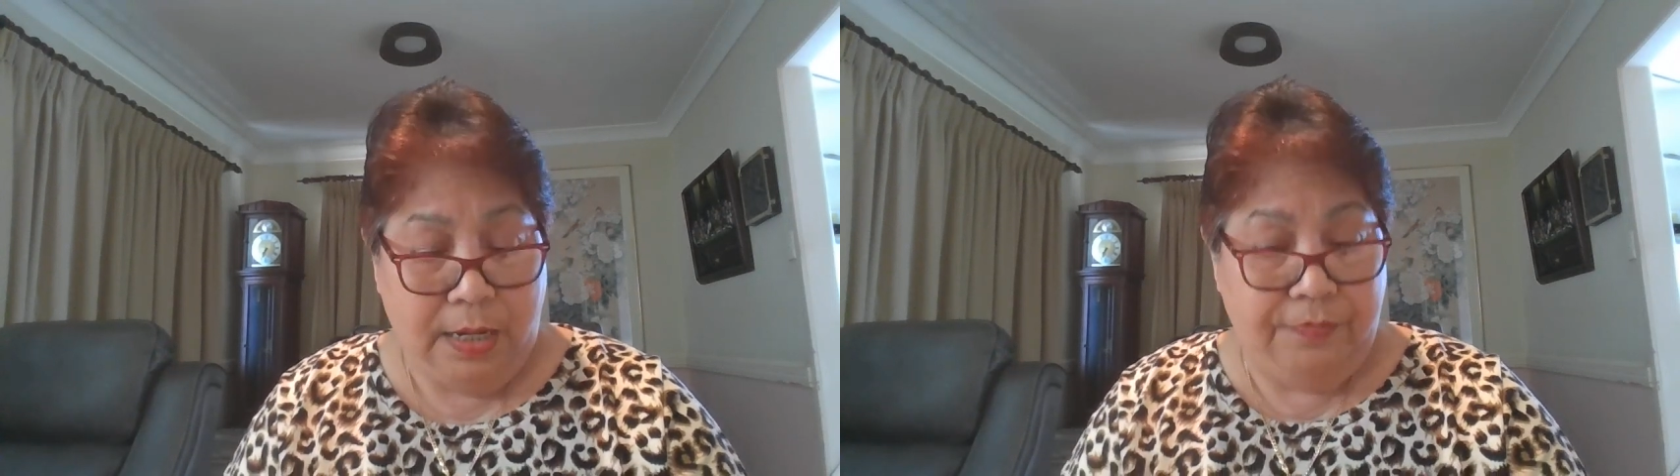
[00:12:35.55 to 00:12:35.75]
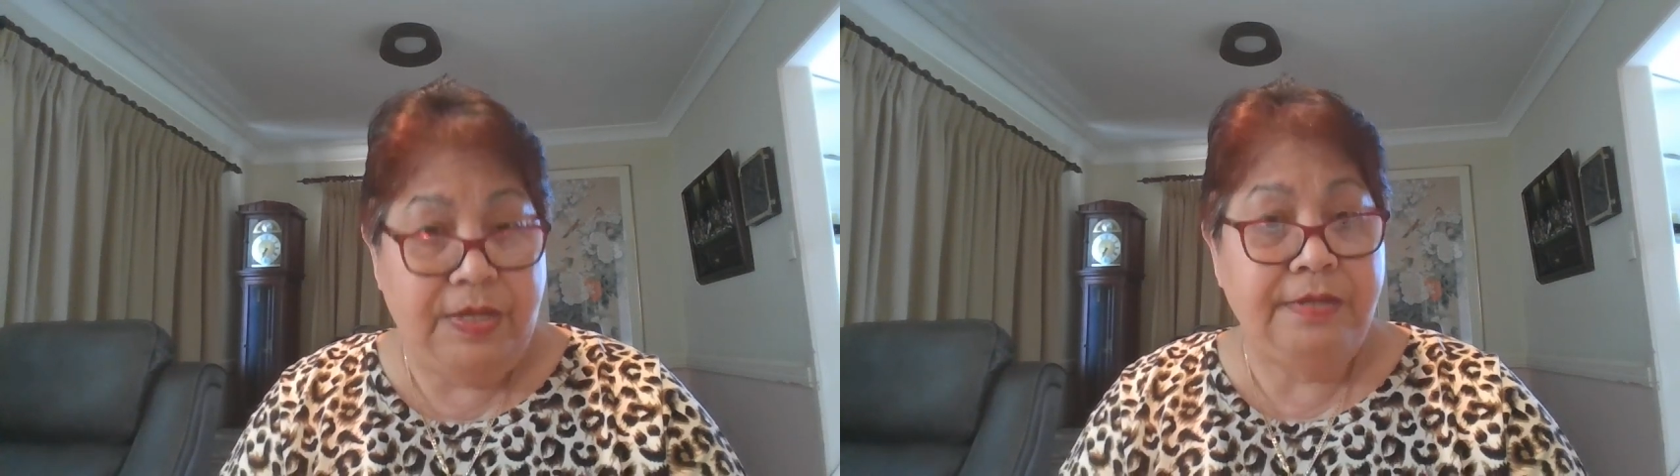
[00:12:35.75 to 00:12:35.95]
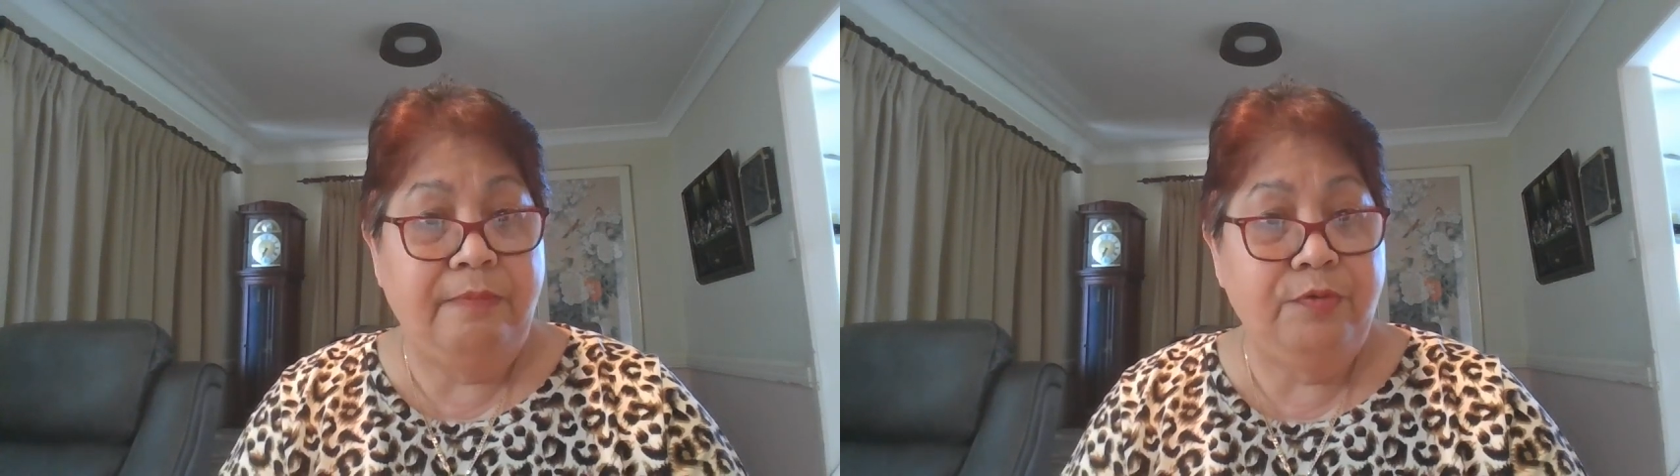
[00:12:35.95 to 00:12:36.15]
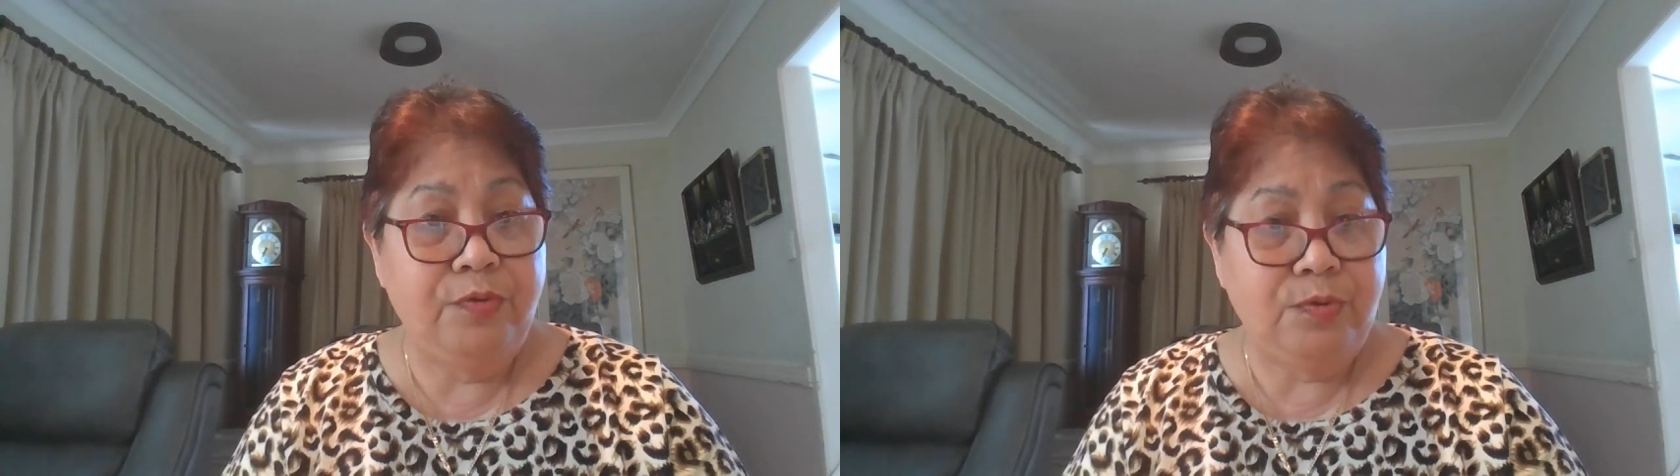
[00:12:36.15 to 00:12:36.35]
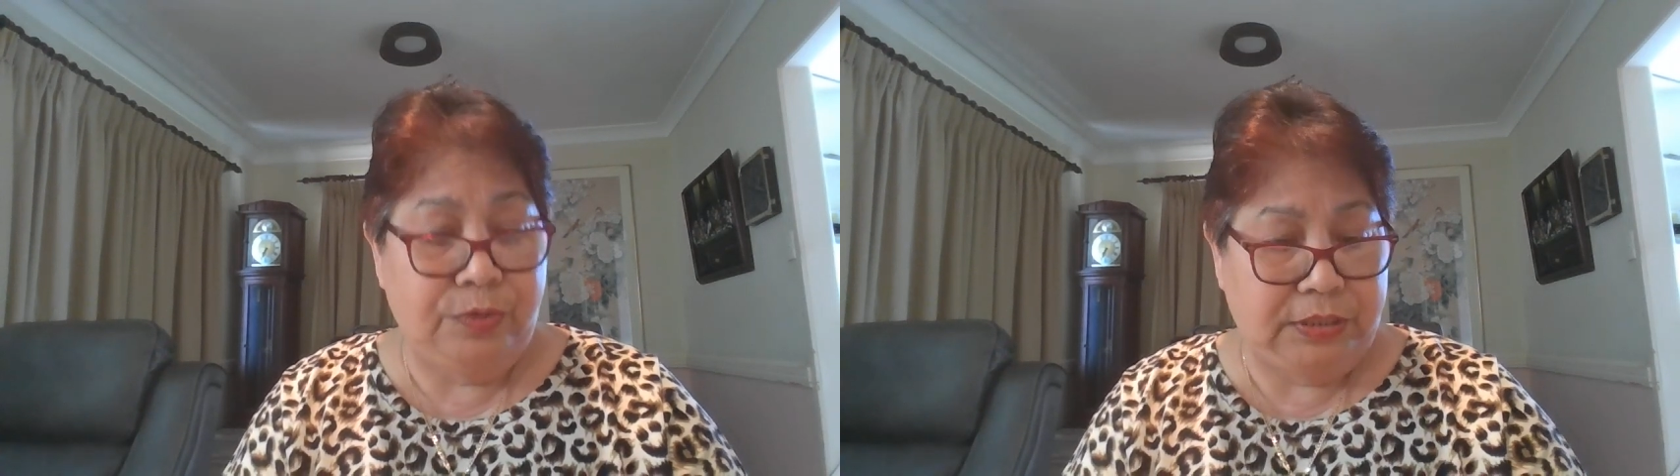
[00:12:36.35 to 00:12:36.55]
And then the
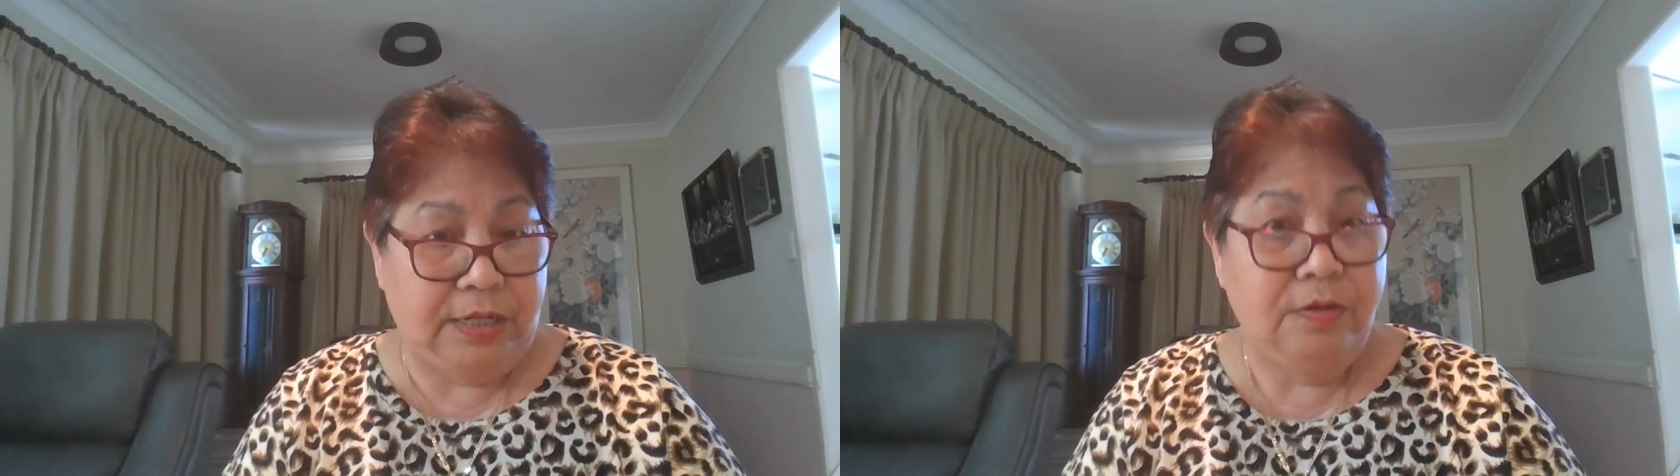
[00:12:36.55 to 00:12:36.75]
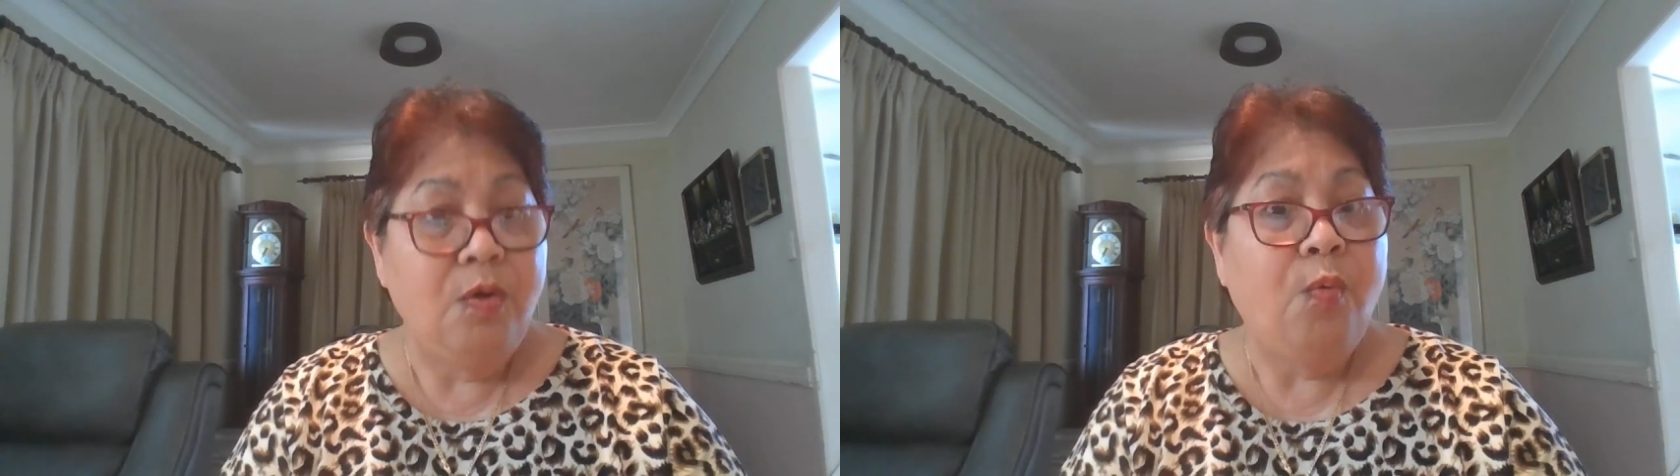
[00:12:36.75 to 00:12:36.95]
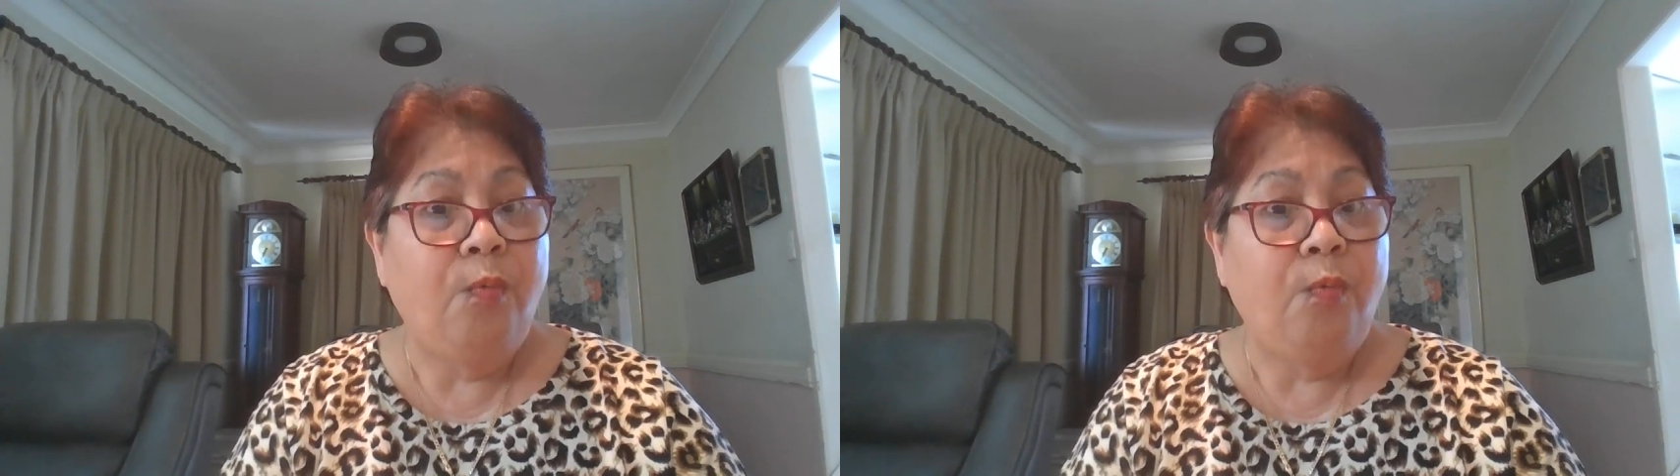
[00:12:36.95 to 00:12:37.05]
Morocco said,